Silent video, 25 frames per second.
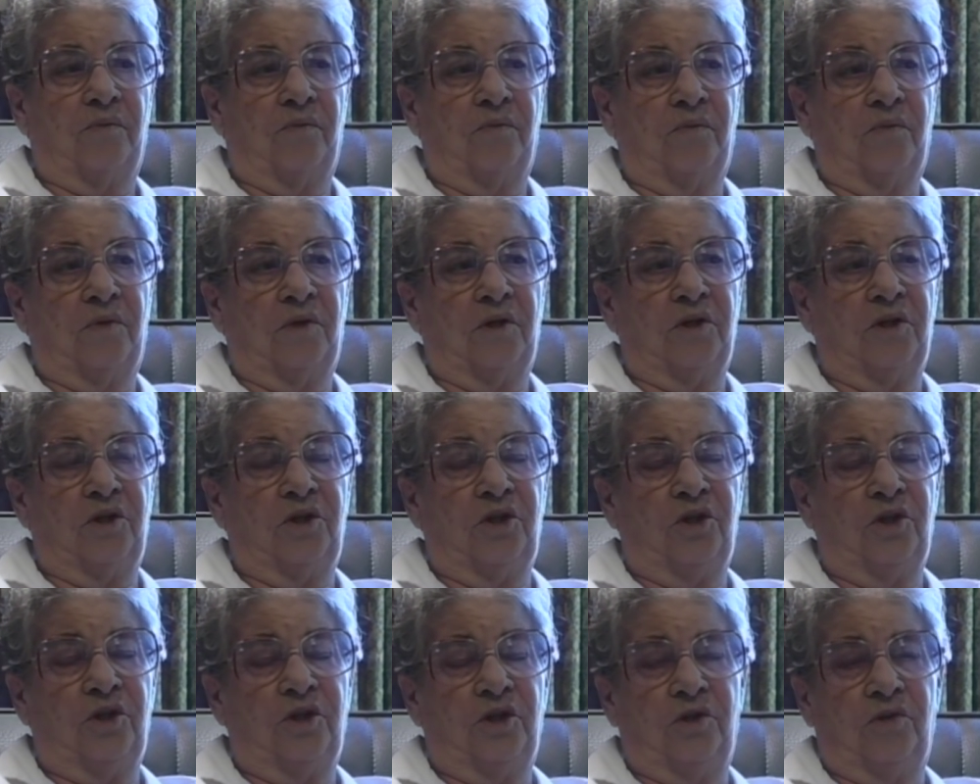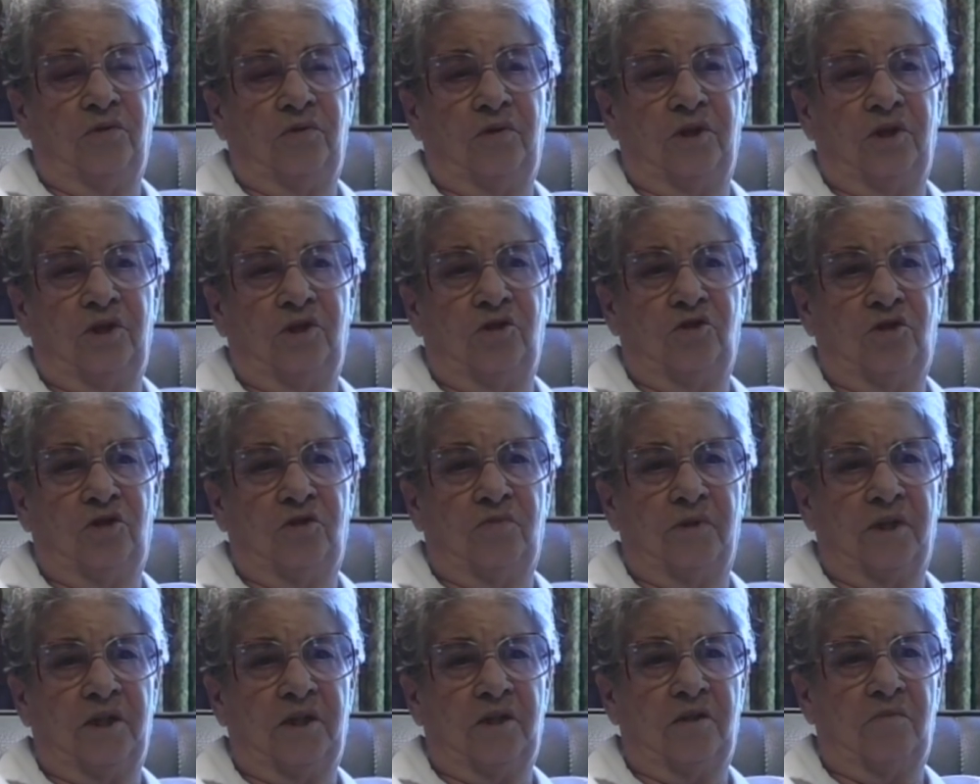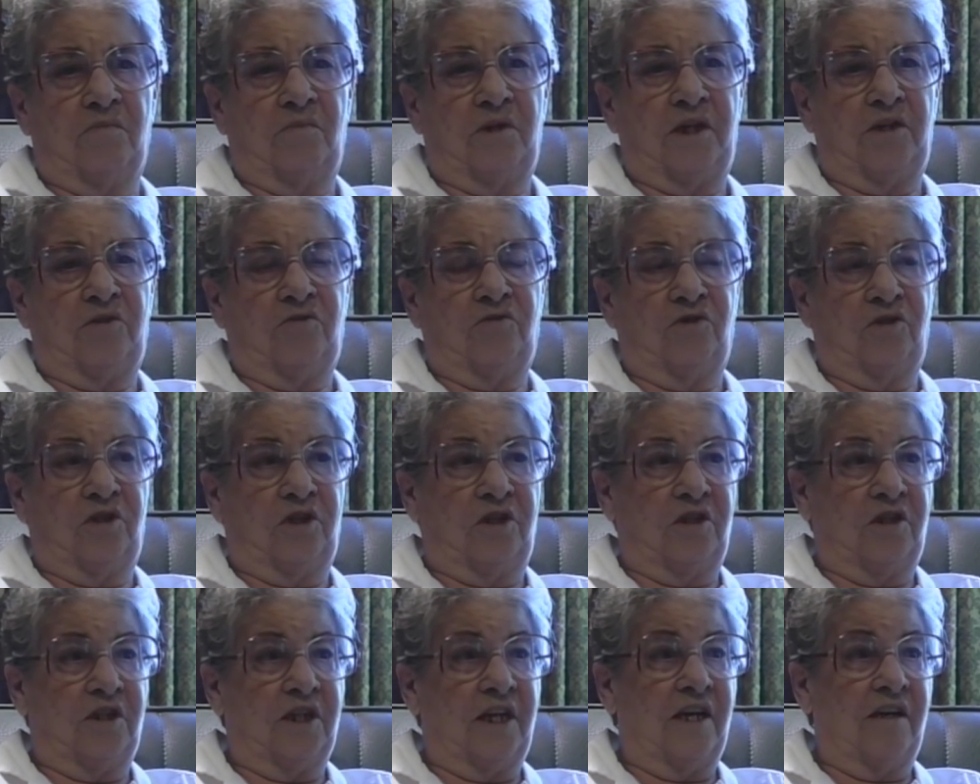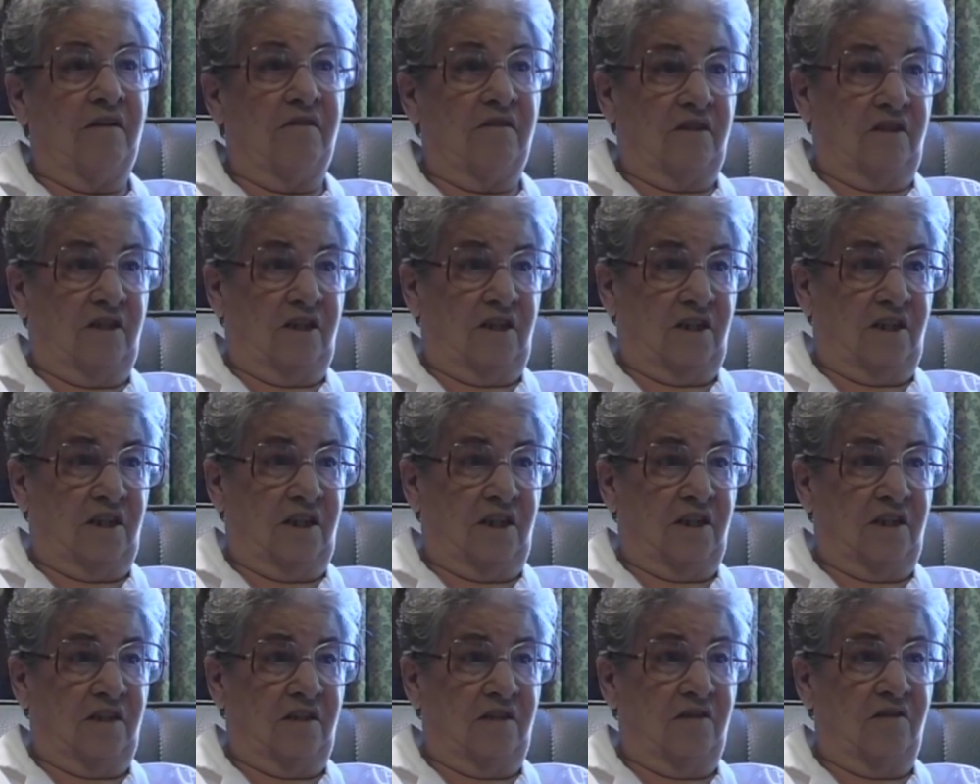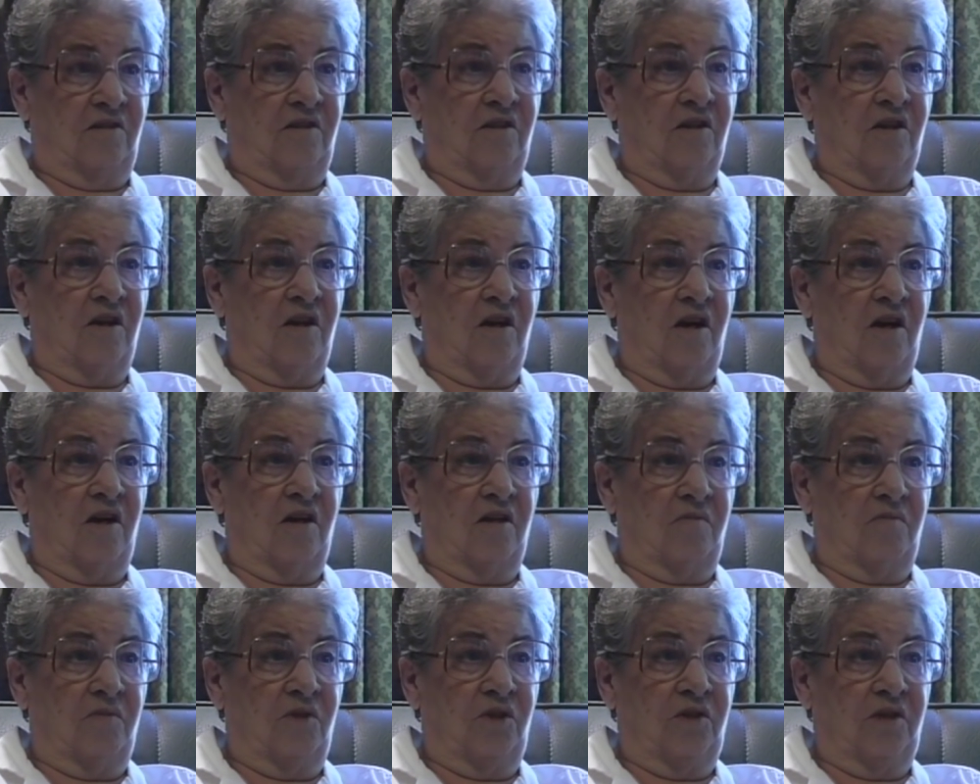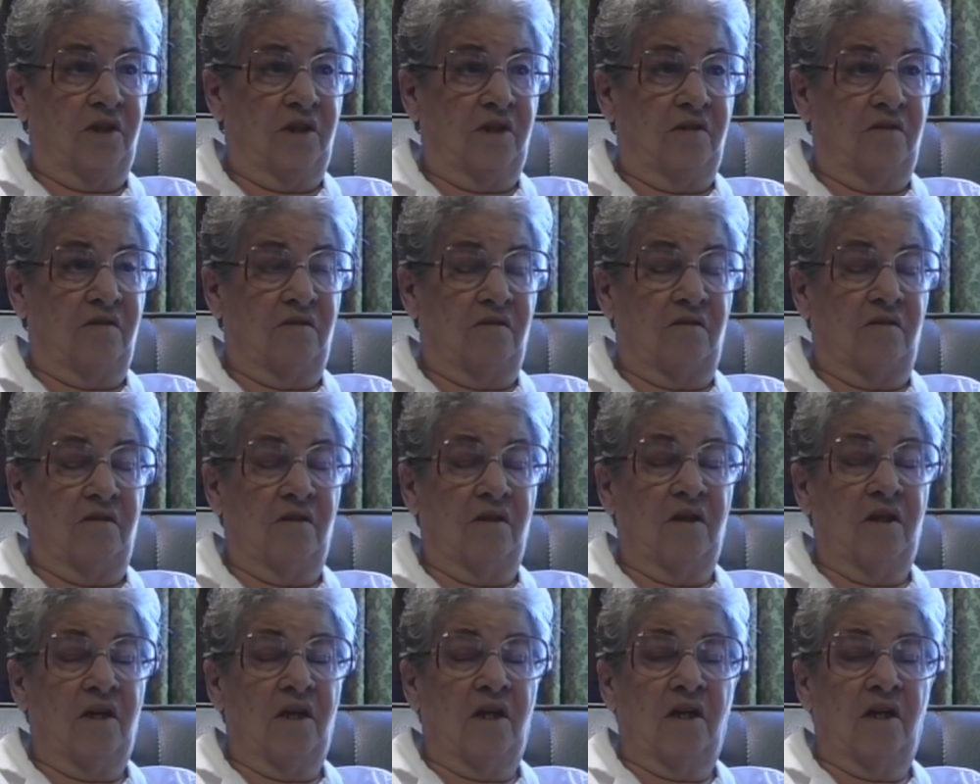well, you know they used to make the mattresses out of ticking mm-hmm. or cotton material, mm-hmm.